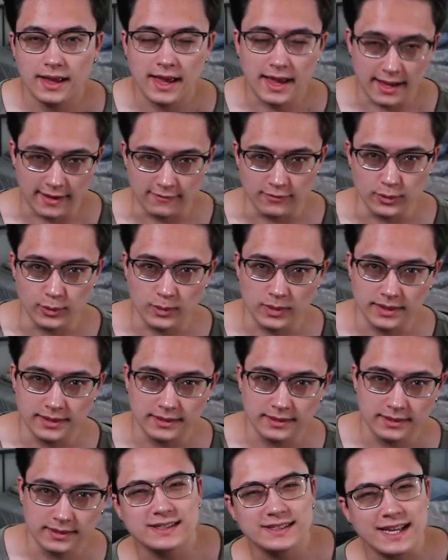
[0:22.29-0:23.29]
Hey
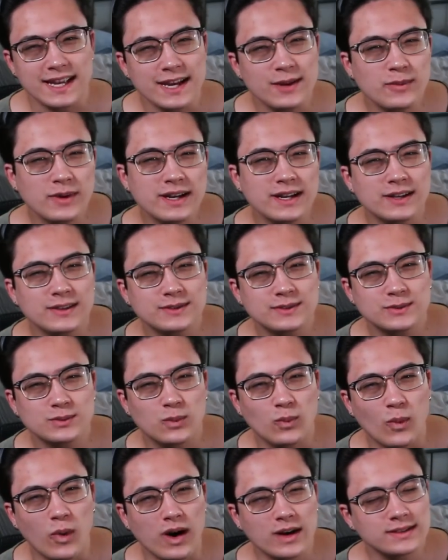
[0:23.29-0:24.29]
everyone, does anyone else
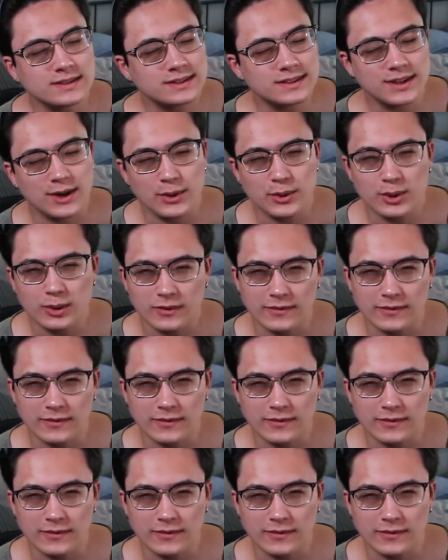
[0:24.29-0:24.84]
want to go to